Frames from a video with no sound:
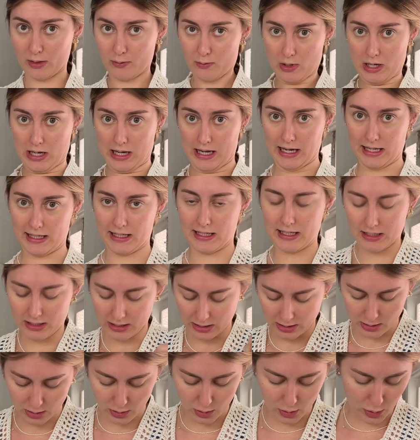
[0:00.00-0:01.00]
where I need
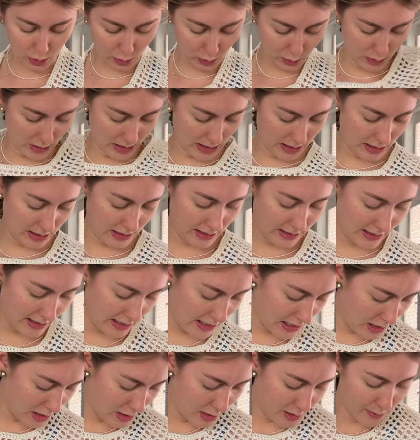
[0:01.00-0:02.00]
to join under the
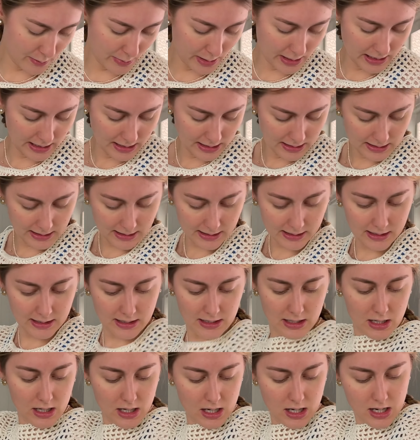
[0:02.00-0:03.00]
armpits.
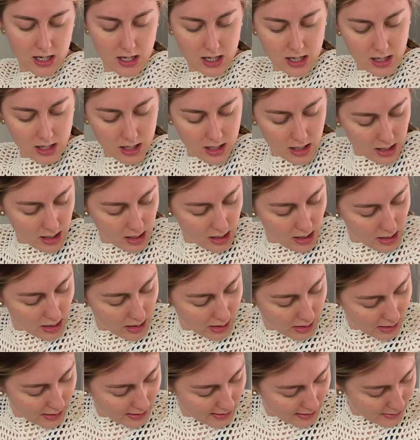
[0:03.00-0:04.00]

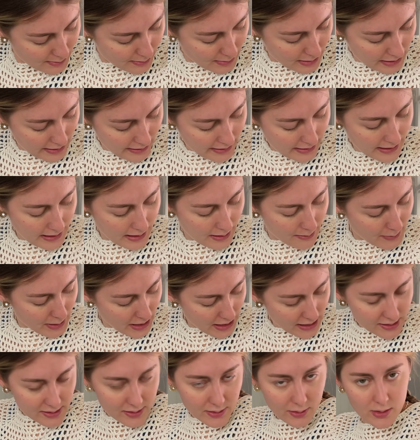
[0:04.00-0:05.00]
Just about there. But I
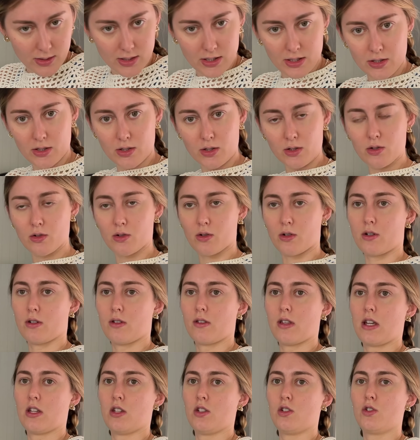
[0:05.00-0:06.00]
saw in a tutorial
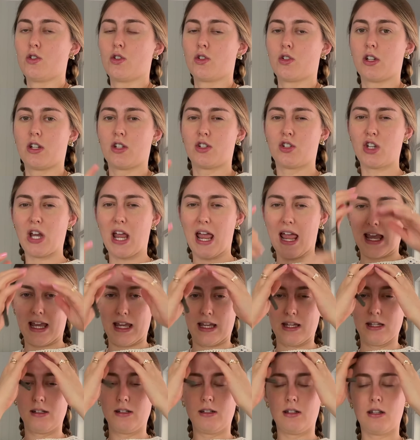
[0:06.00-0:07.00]
that you do a
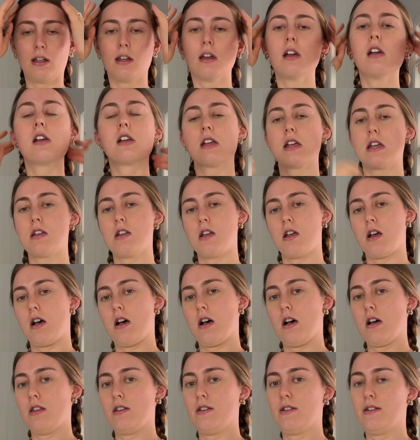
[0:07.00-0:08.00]
chain
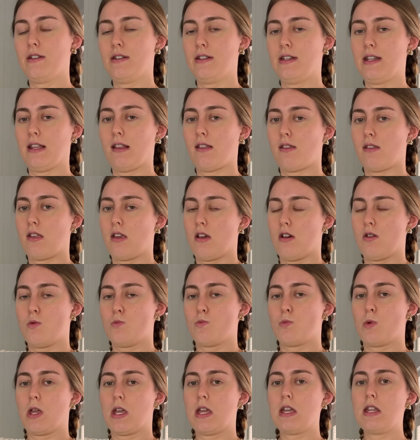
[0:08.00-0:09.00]
underneath the
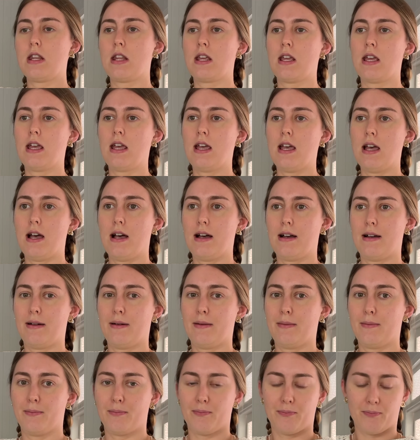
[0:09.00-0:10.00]
armpit.
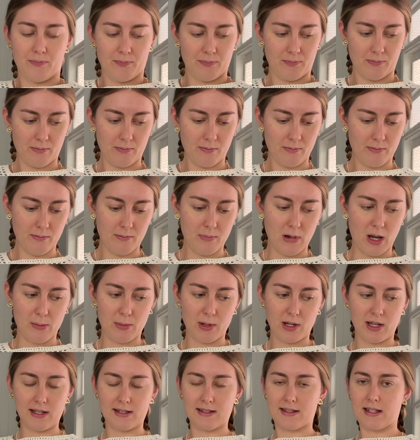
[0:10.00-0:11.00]
But
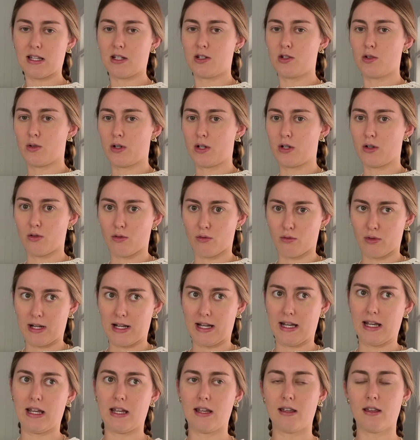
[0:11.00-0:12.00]
because they join
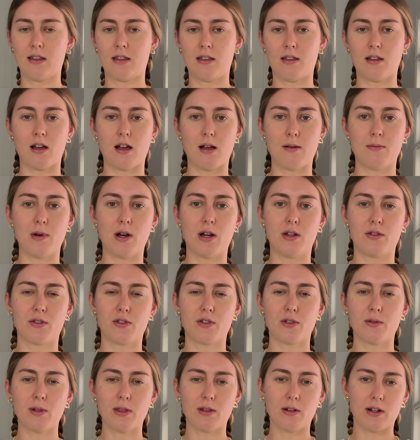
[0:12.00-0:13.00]
already, I'm
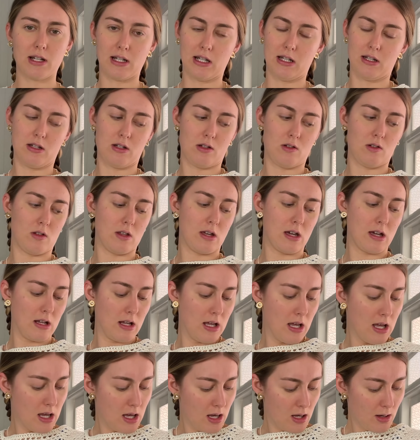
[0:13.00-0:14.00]
unsure whether I need to do that.
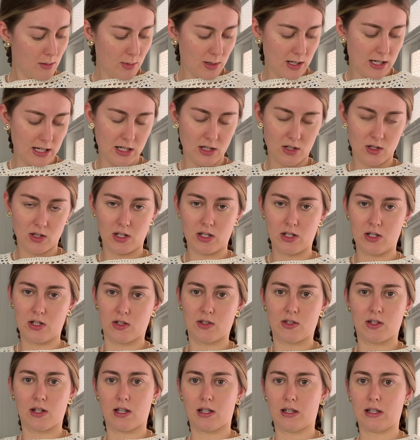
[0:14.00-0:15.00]
Potentially
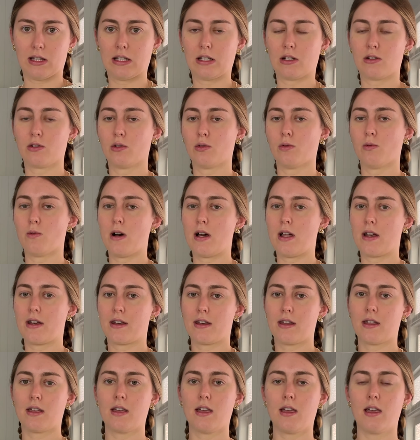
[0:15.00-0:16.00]
just a little one.
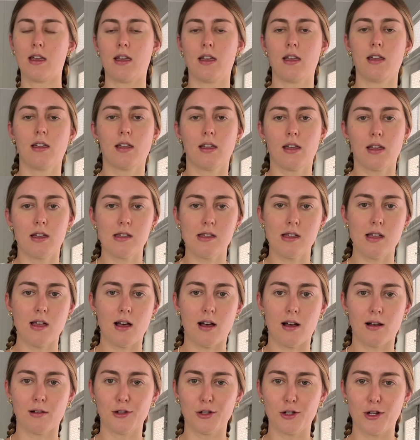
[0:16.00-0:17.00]

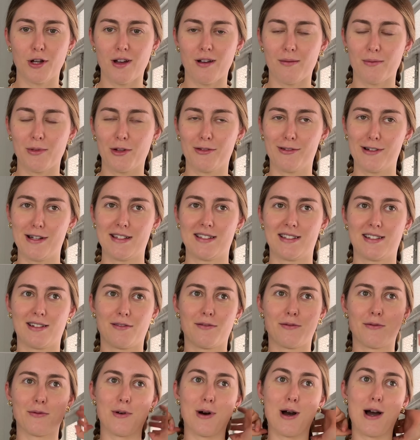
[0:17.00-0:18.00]
I'll look up the
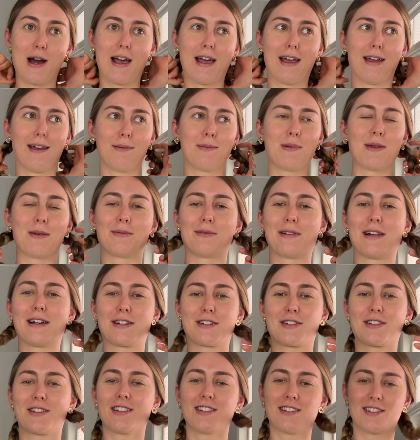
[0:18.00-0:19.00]
reasoning why people
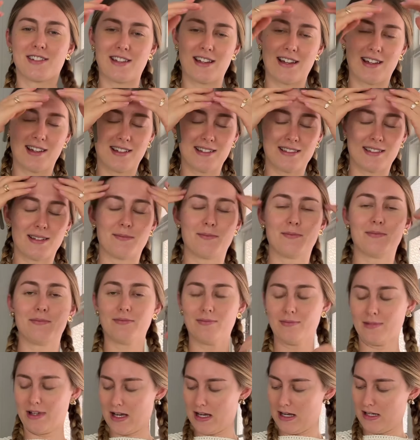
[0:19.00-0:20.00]
actually do that, because I'm
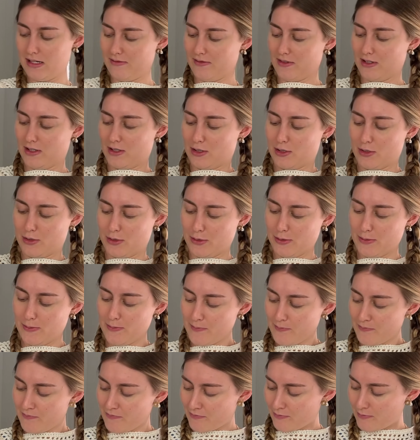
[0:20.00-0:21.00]
kind of unsure.
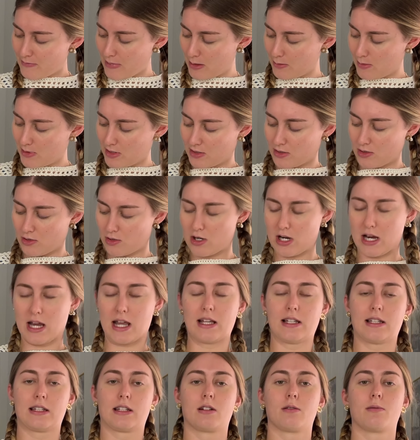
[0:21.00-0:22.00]
Maybe just to create a
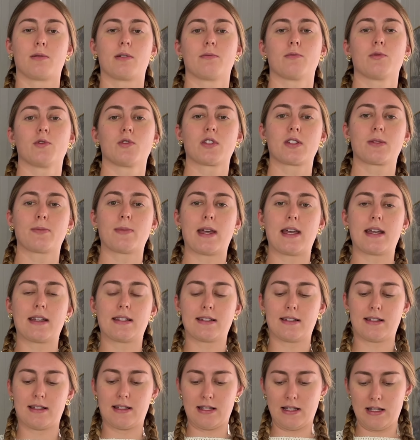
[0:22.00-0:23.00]
little bit more
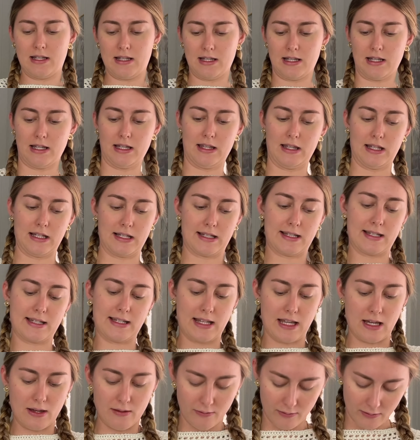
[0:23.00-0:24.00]
space in the
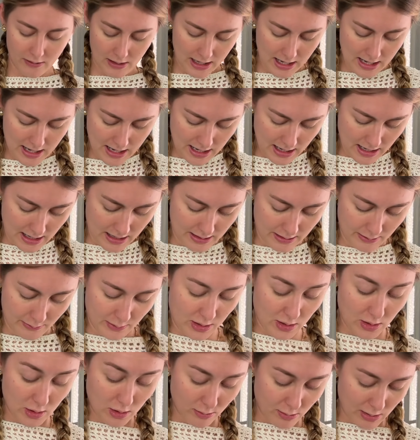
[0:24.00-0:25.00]
sleeve,
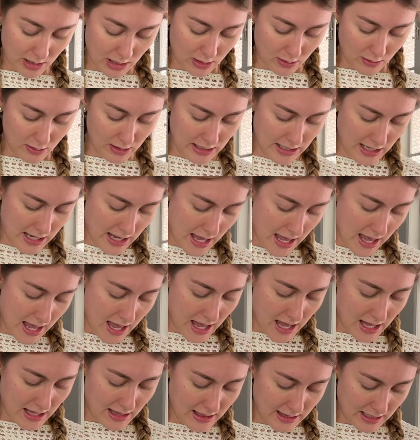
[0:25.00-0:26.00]
which could be good.
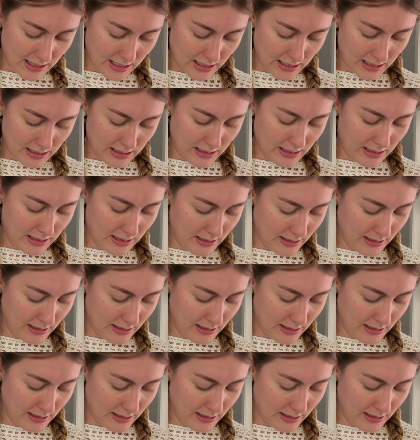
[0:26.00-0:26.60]
And then